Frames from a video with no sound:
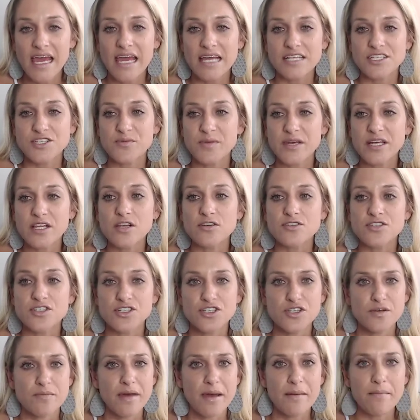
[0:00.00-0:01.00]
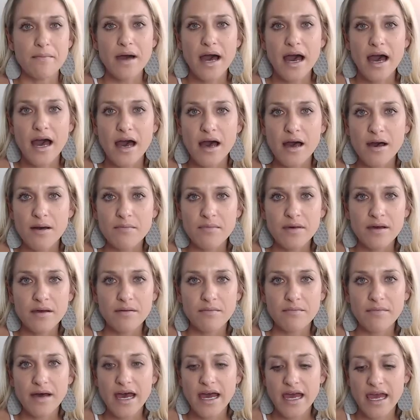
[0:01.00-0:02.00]
to be closer to my mom.
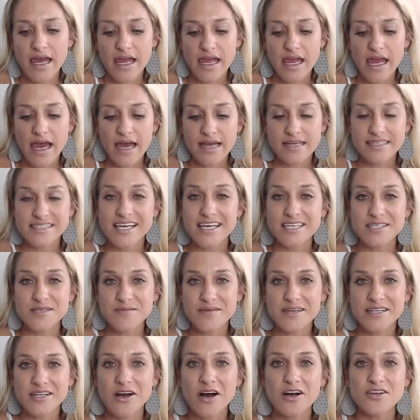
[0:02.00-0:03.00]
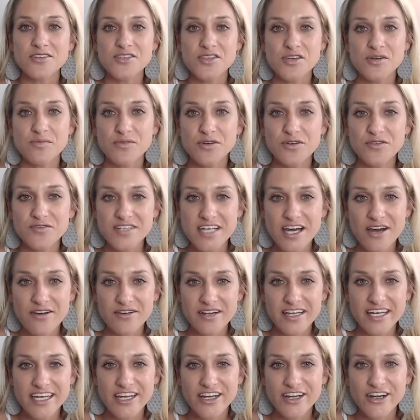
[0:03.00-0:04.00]
My ex-husband also moved
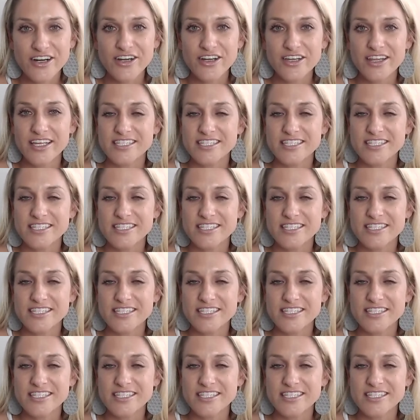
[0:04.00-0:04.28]
out here.